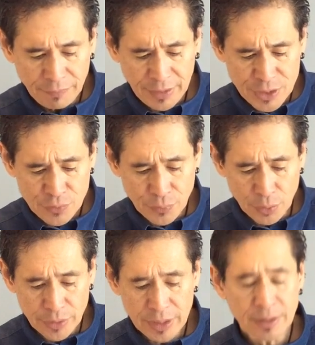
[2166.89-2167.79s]
Phase
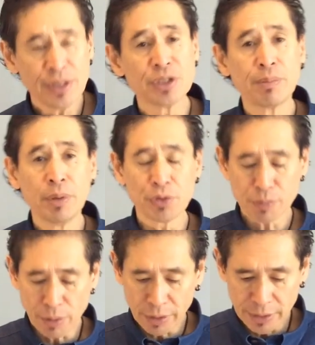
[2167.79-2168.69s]
4 then is the
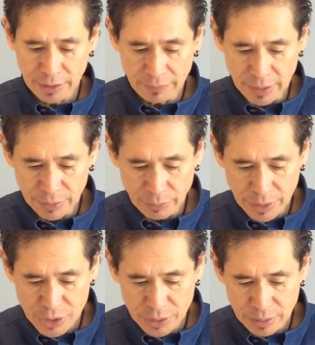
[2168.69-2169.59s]
post-marketing
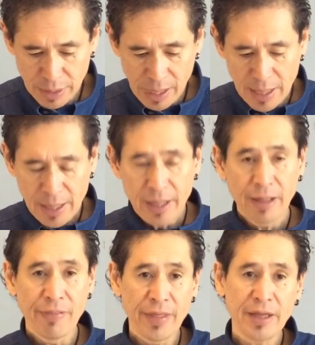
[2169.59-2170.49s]
evaluation,
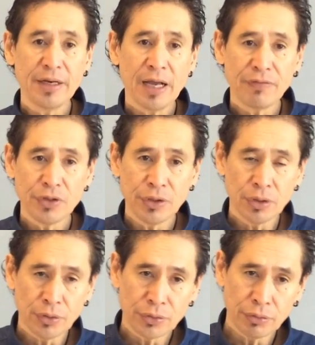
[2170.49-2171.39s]
and then after you
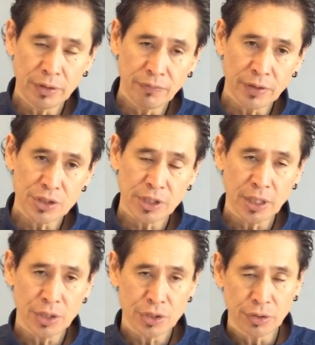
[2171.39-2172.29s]
go through the
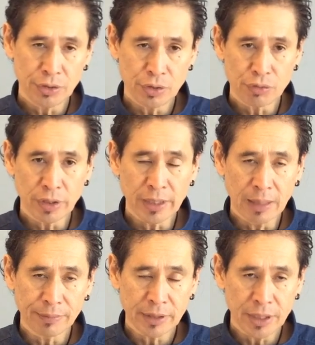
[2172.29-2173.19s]
investigation on new drug
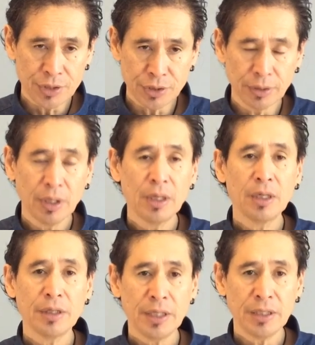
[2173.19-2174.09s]
application,
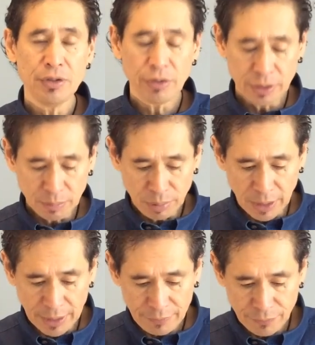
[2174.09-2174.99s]
then you can
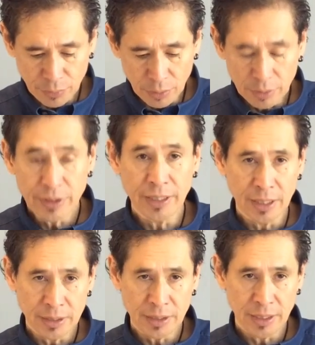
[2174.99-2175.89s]
apply for the
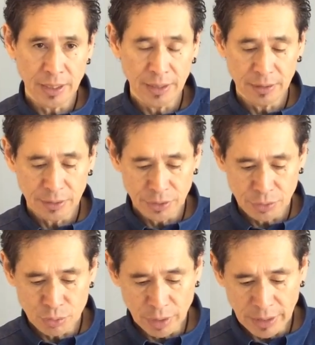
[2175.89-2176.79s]
NDA, the
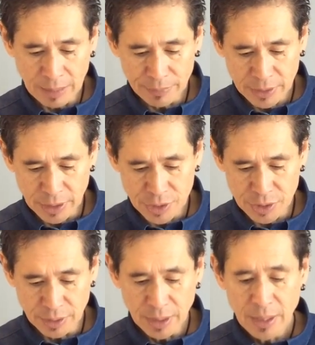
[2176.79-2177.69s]
new drug
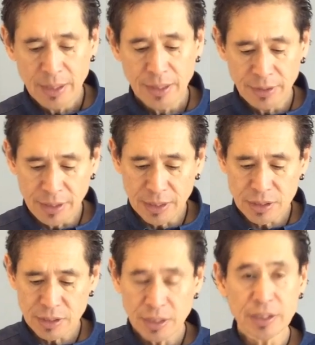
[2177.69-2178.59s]
application. And
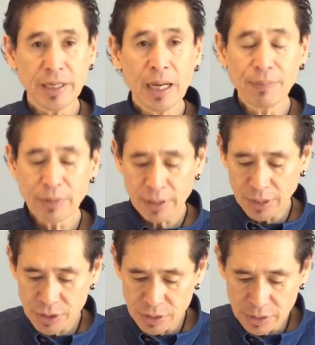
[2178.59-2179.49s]
this is the
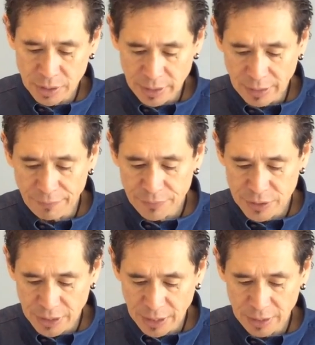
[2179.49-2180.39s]
application to the
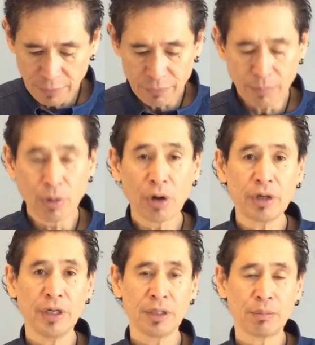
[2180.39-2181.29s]
FDA for
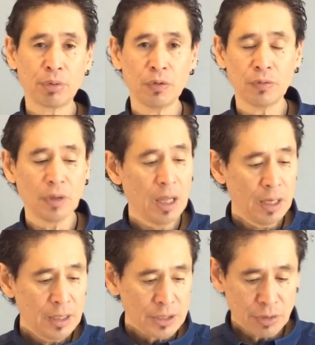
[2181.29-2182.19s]
marketing approval.
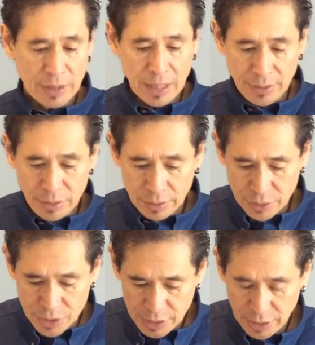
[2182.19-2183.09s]
So now you
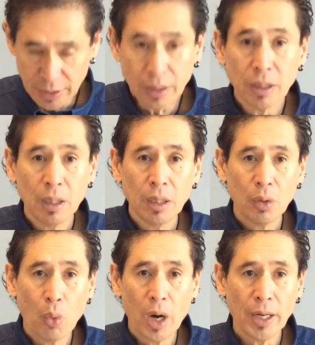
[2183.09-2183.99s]
can see
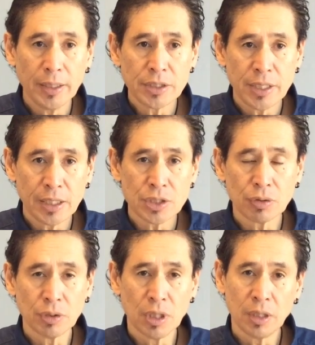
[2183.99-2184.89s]
why it takes
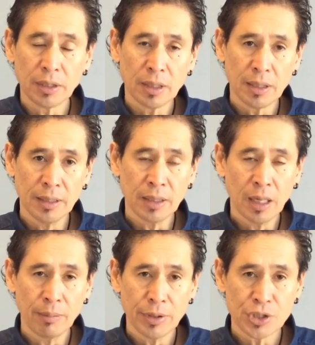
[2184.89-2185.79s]
so long and
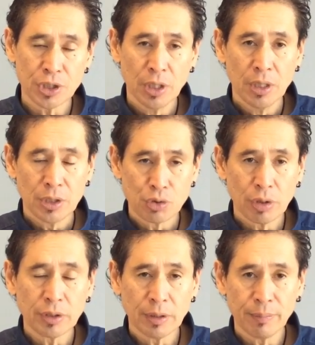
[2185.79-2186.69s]
how much
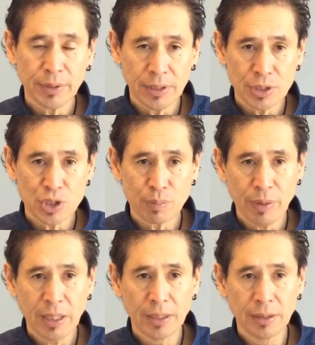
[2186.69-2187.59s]
drug companies
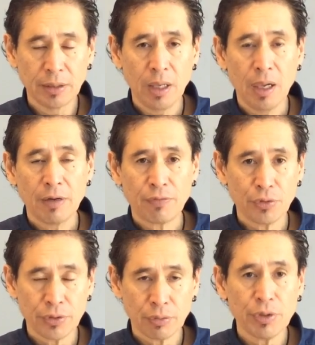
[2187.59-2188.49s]
spend
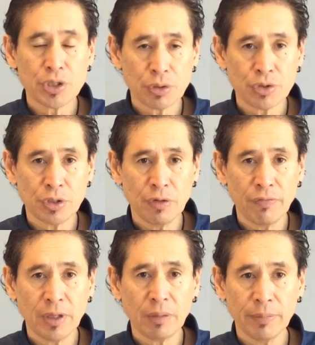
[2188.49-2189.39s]
for their research and
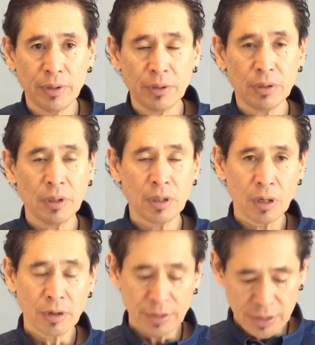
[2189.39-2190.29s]
development,
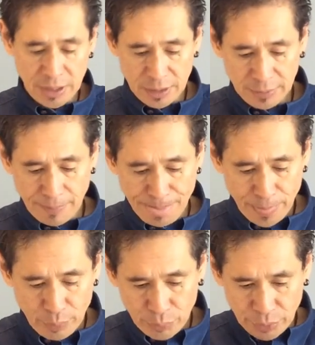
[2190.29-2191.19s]
R&D,
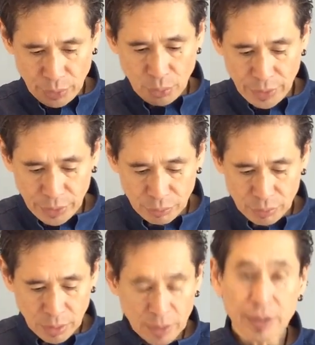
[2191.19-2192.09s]
when they're going
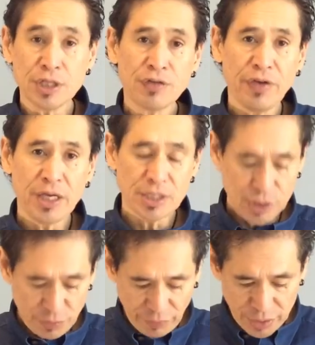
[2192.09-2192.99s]
through all these
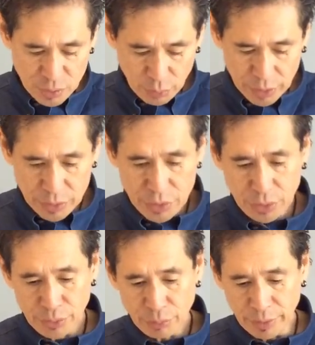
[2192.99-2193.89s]
phases, phase 1,
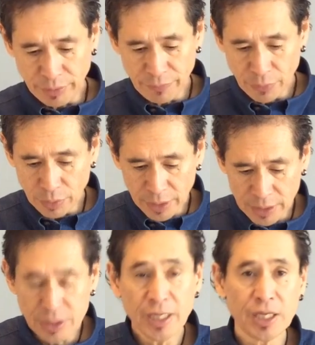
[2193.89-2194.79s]
2, 3, and 4.
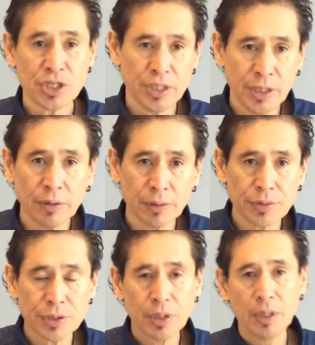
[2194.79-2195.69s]
It takes
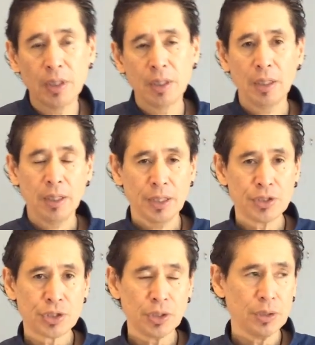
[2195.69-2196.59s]
years.
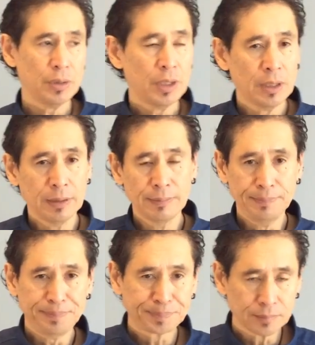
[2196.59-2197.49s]
And
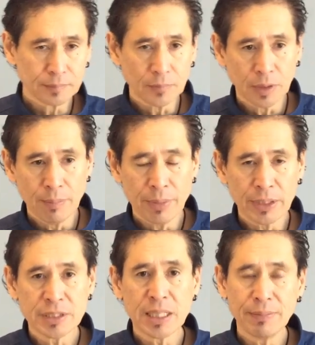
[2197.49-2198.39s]
so by
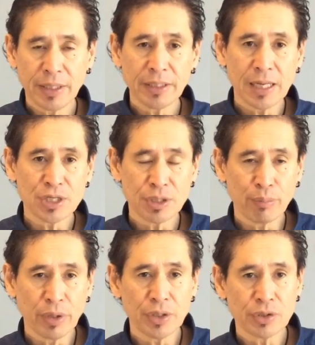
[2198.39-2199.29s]
the time they can
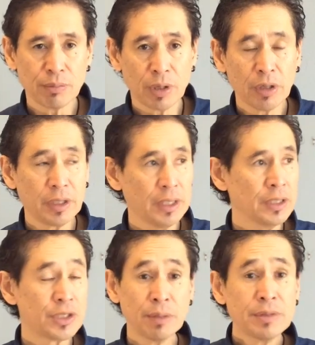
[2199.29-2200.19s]
actually bring it to market,
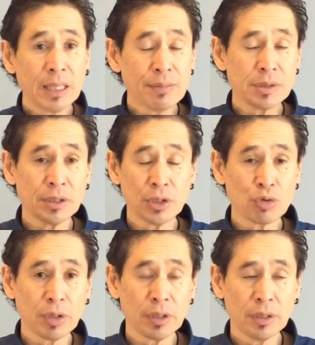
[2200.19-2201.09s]
and sometimes that the
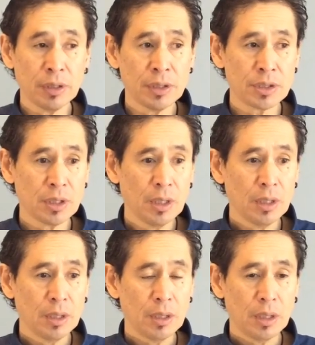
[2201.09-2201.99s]
drug is,
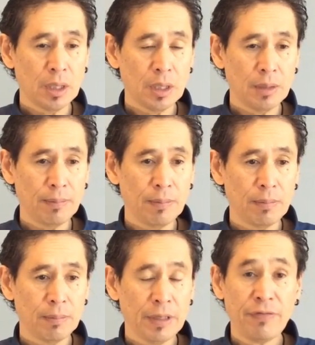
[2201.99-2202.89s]

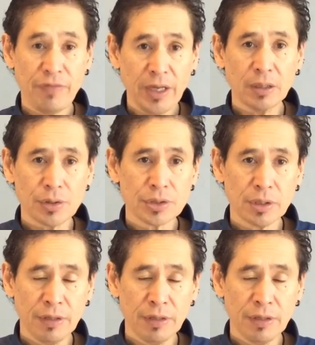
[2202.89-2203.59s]
it fails.